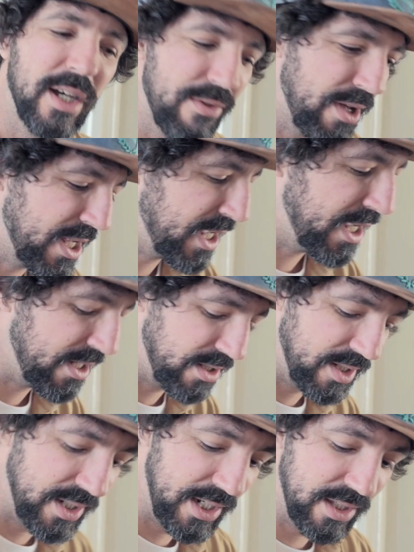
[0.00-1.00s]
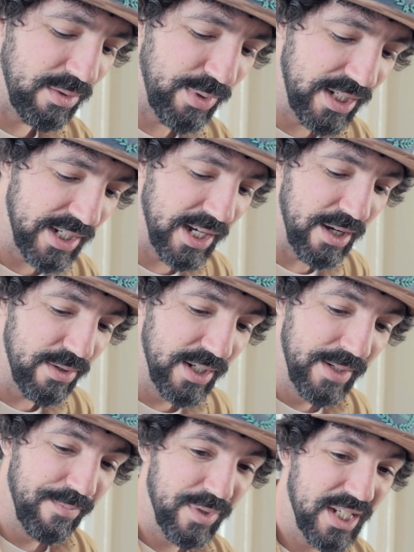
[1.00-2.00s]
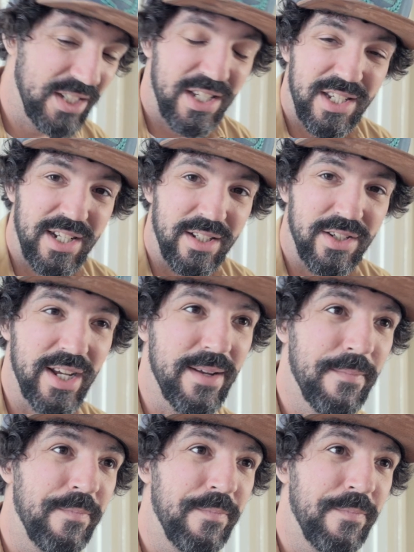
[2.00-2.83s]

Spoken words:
I think is the way to go. consistency.